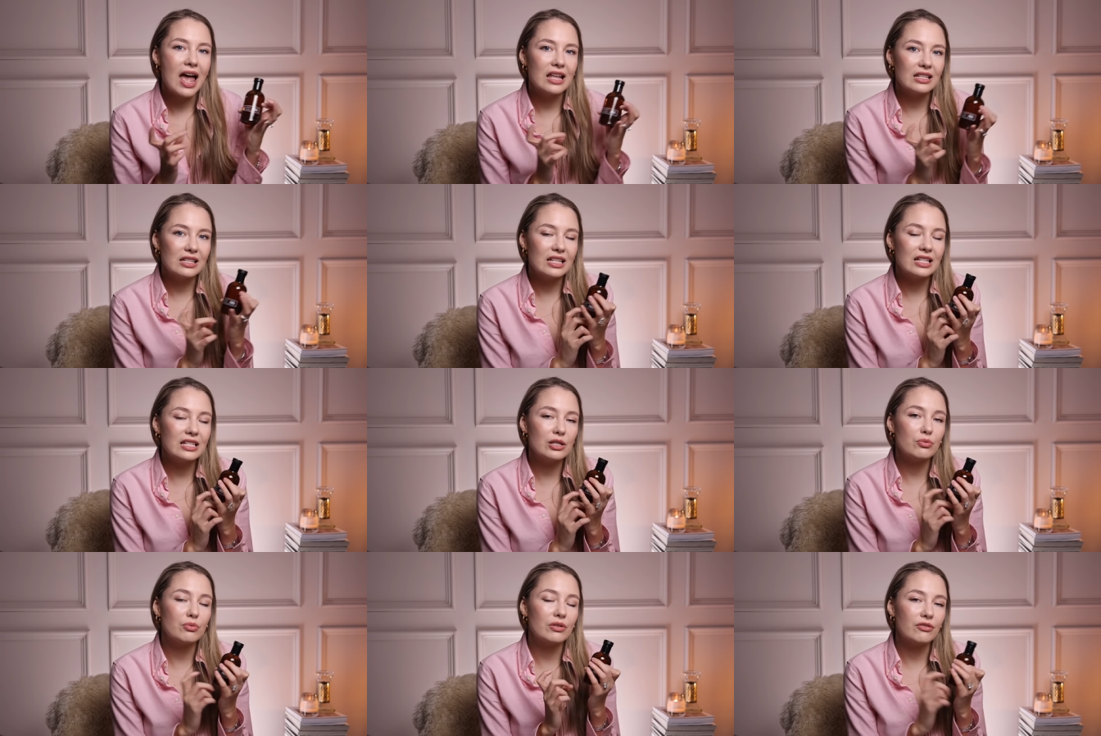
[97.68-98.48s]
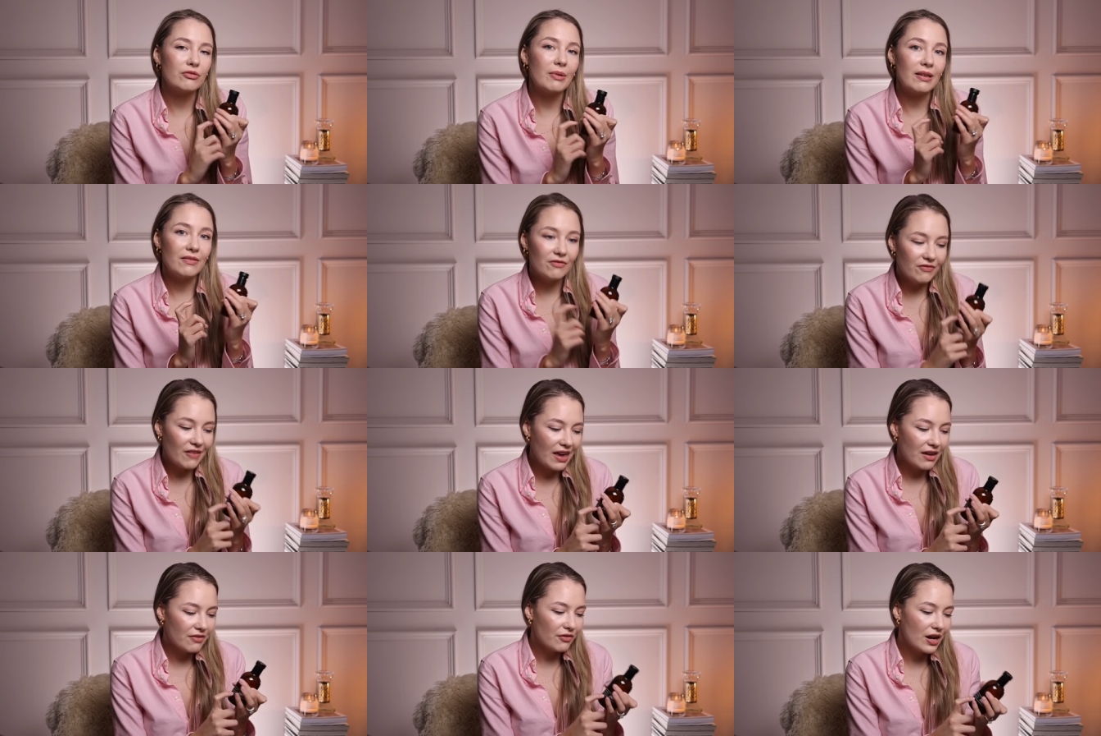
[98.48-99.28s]
and this is one of my
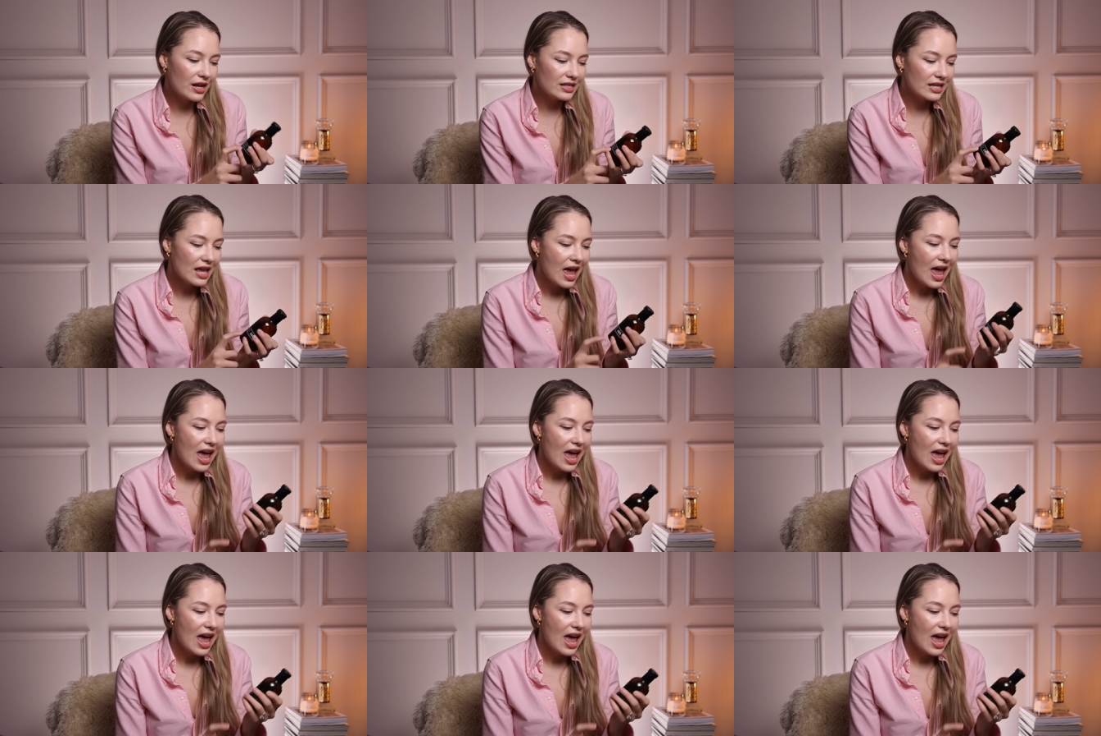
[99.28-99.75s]
favorites,